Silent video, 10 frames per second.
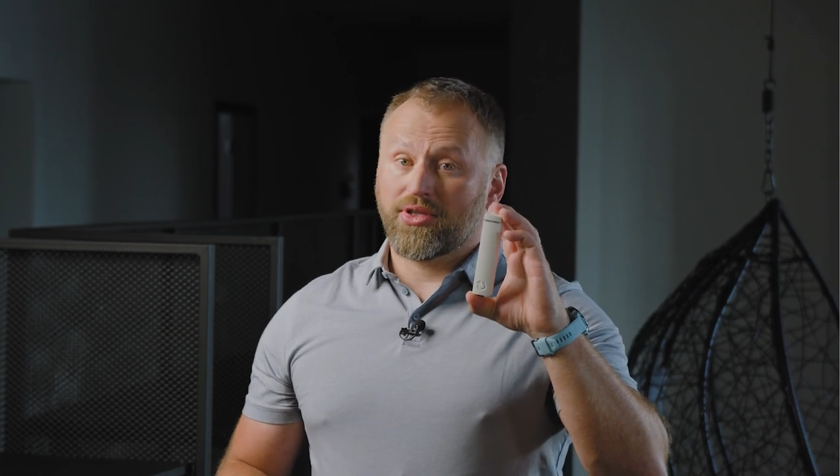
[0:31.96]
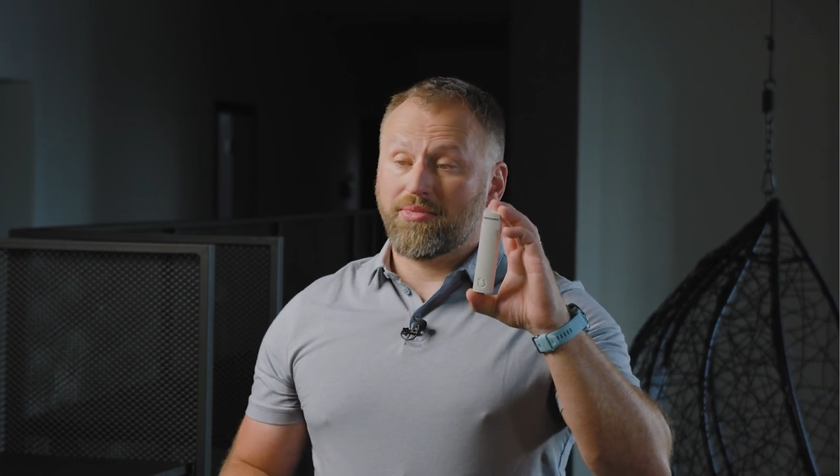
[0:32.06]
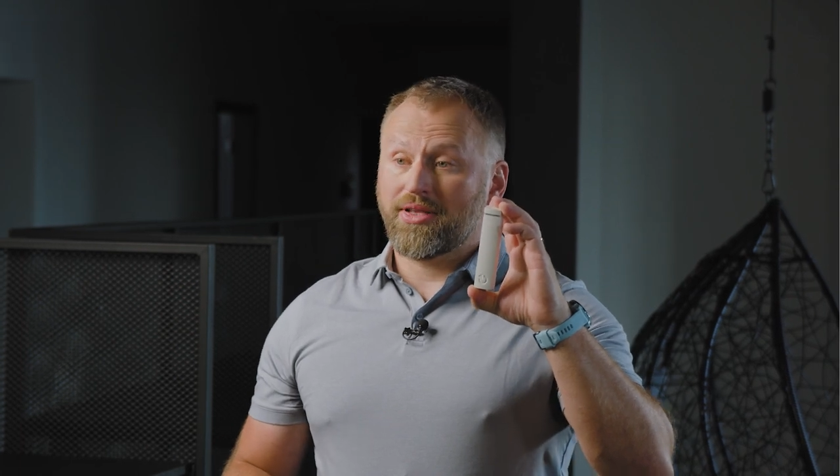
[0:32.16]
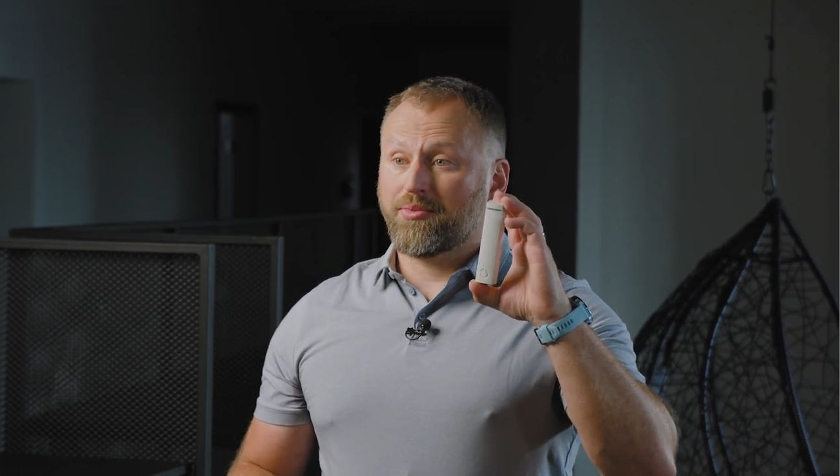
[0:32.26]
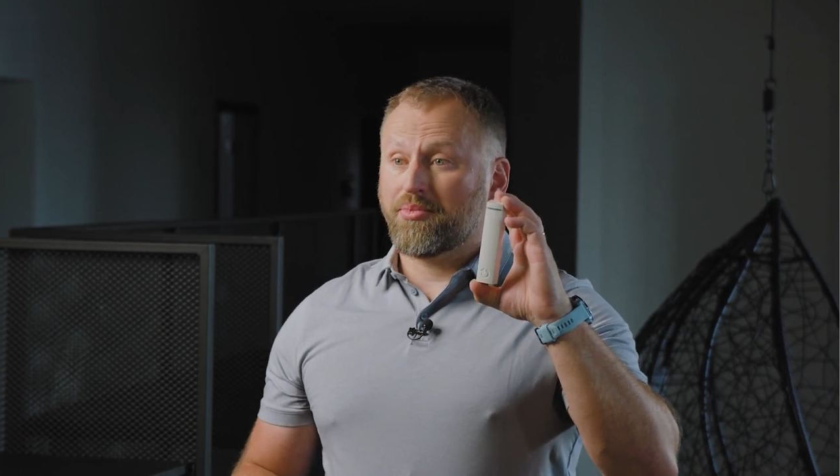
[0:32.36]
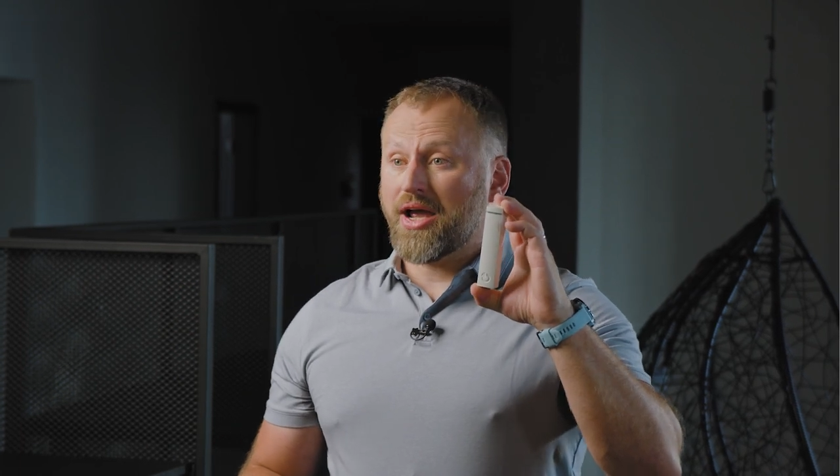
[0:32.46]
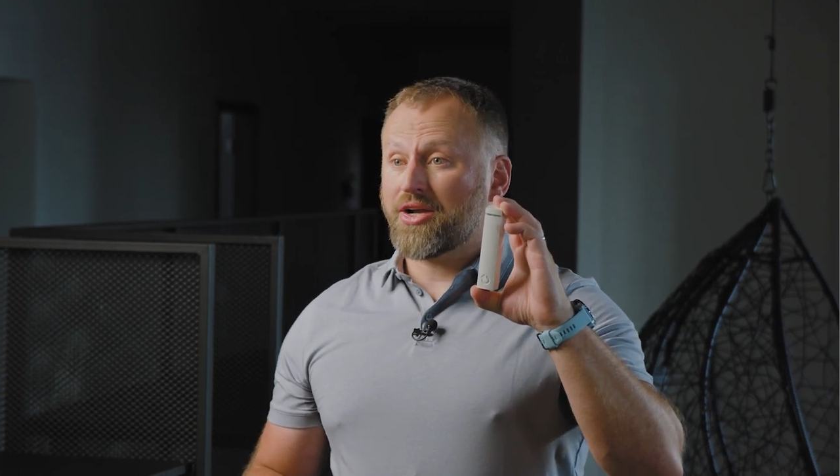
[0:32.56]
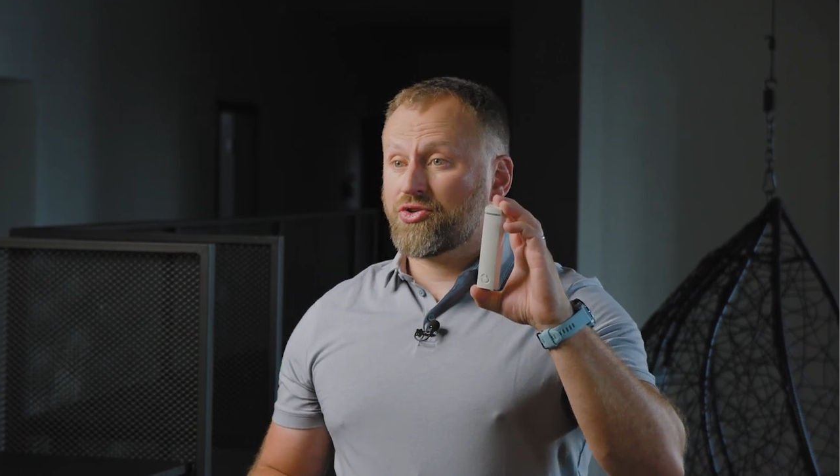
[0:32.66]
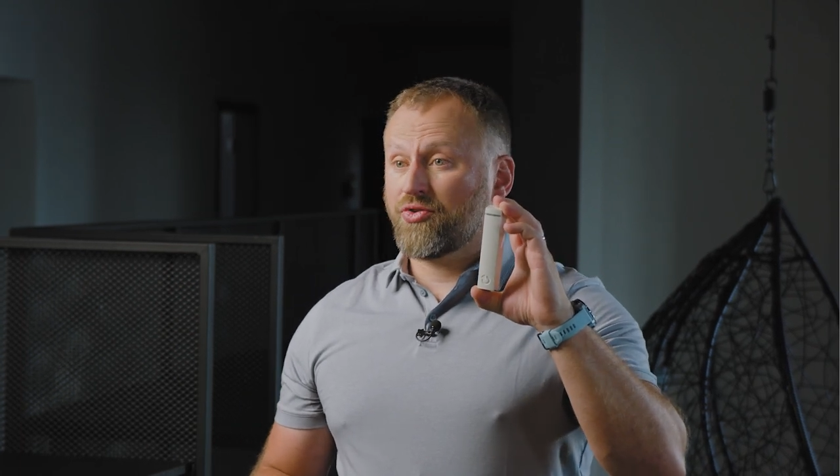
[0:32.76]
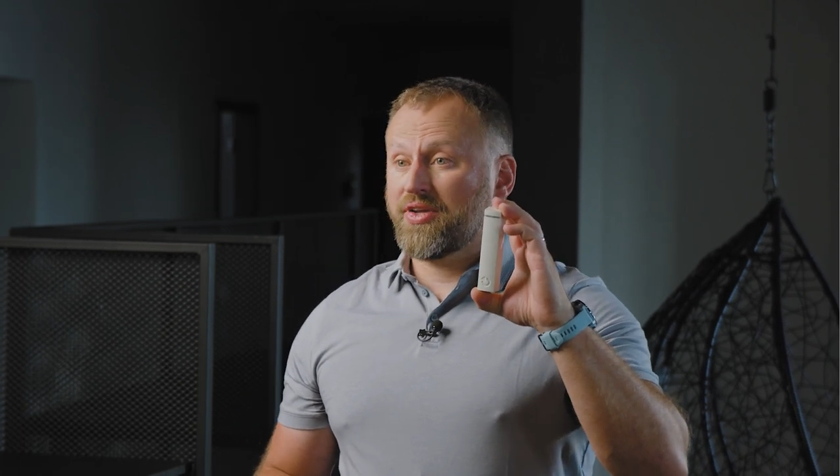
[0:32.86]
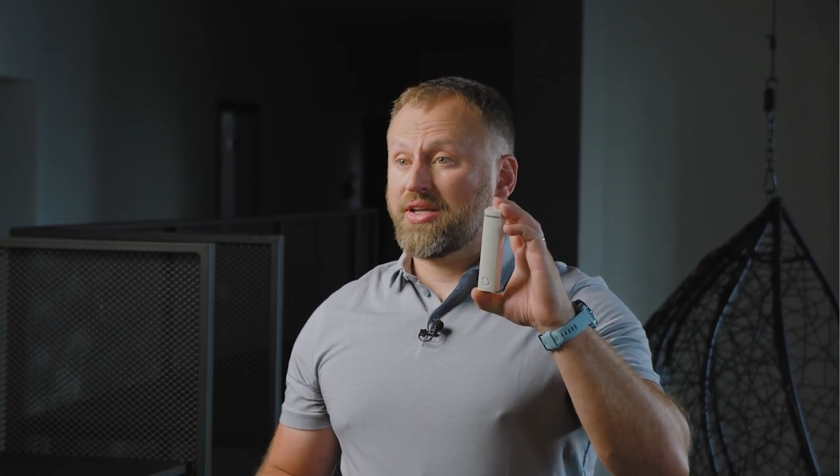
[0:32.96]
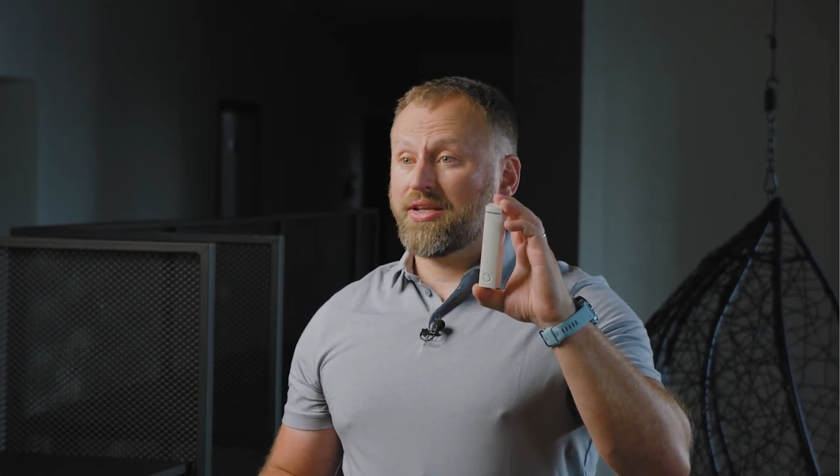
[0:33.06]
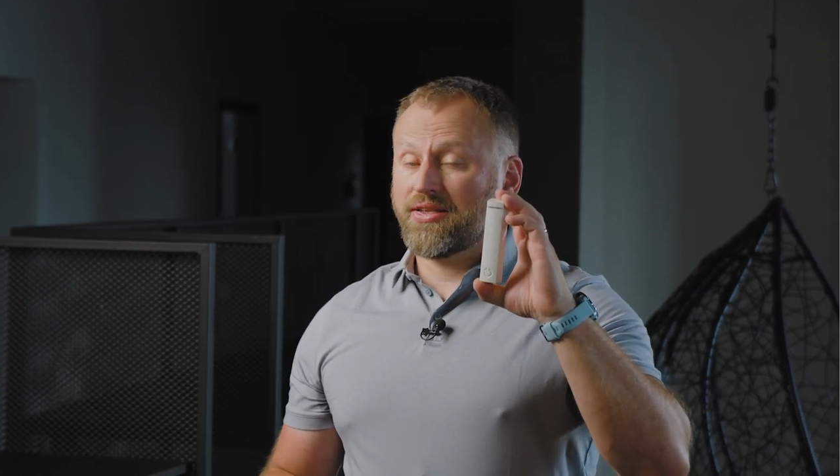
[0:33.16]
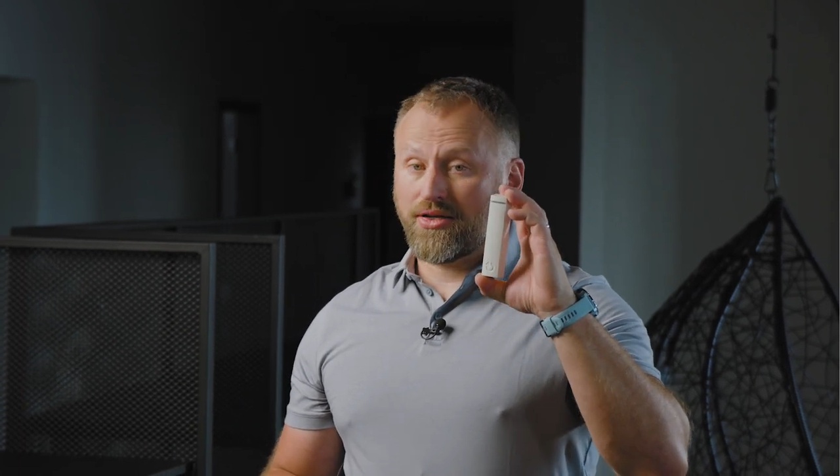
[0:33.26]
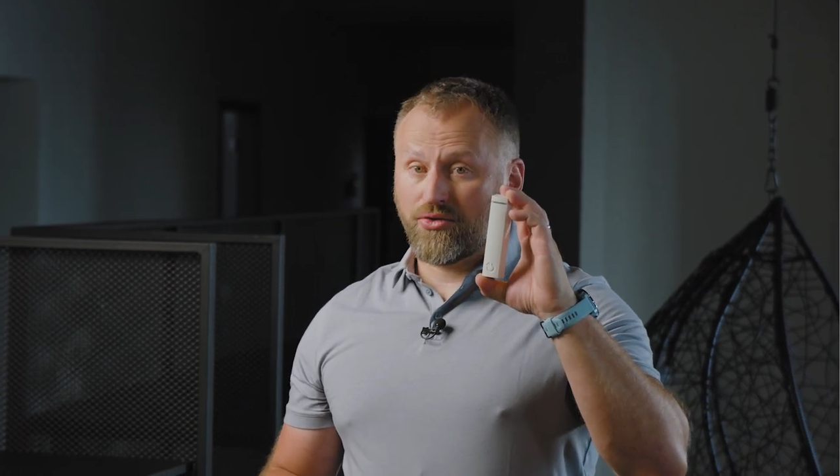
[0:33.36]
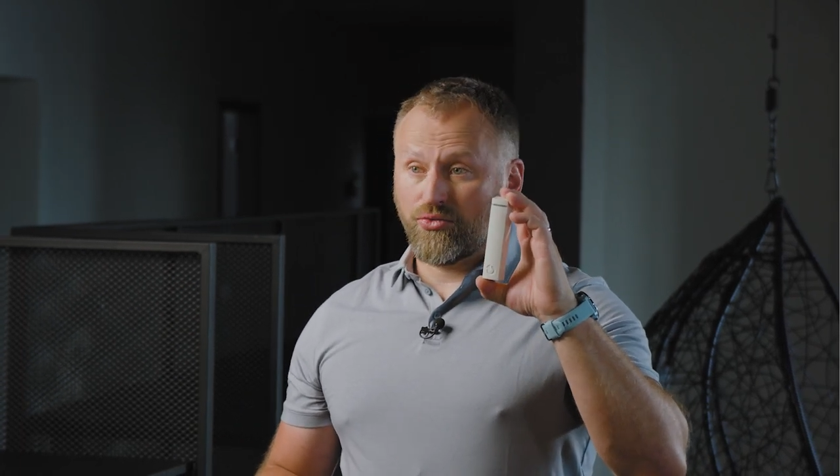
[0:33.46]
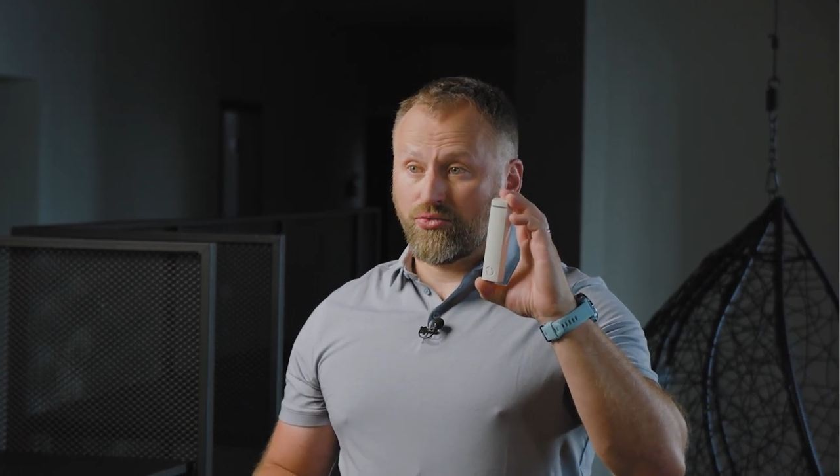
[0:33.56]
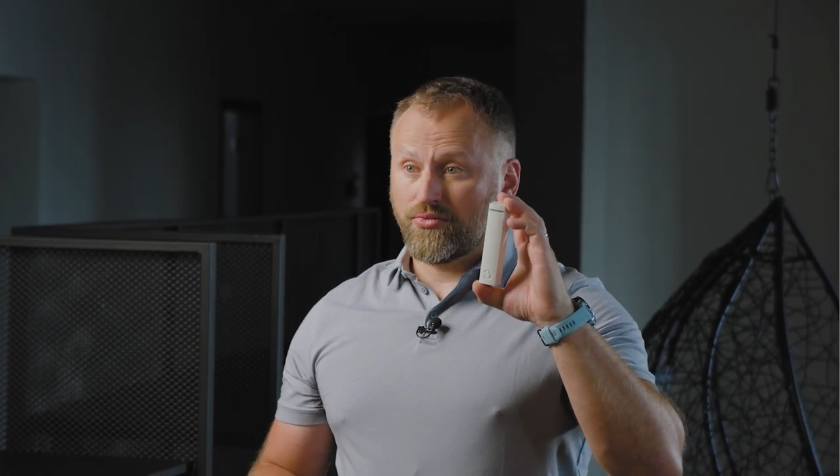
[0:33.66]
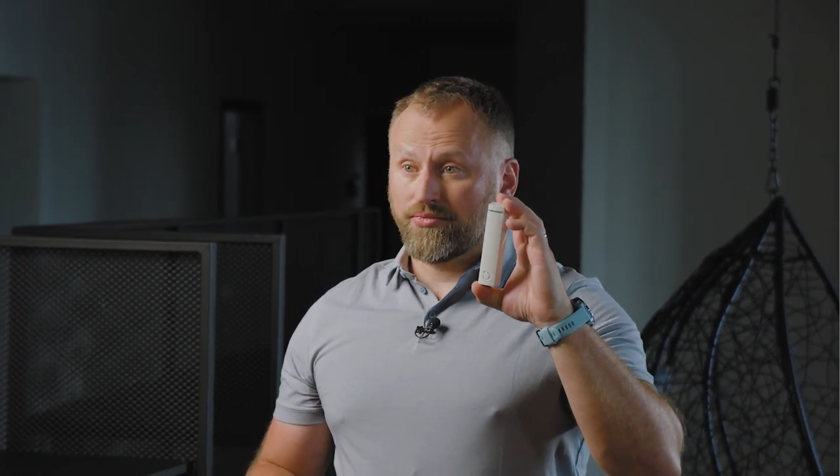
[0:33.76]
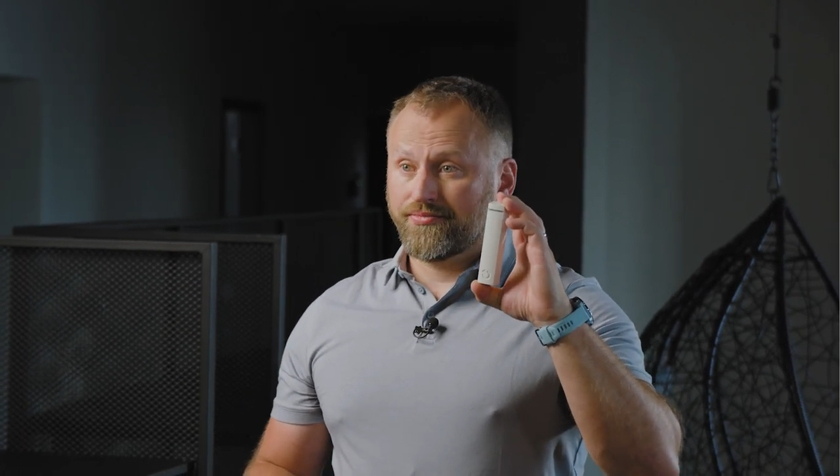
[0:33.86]
The detector is equipped
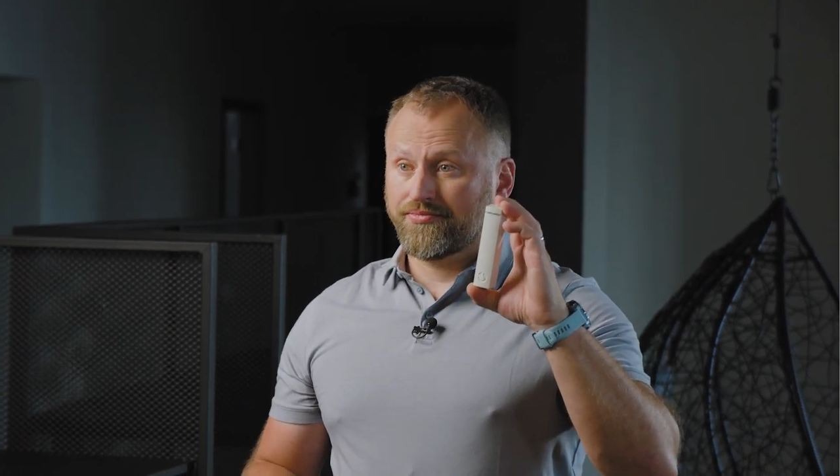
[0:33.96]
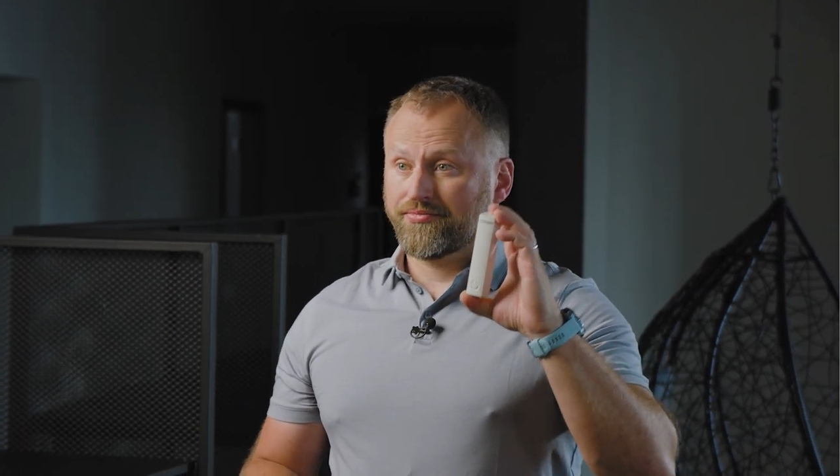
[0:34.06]
with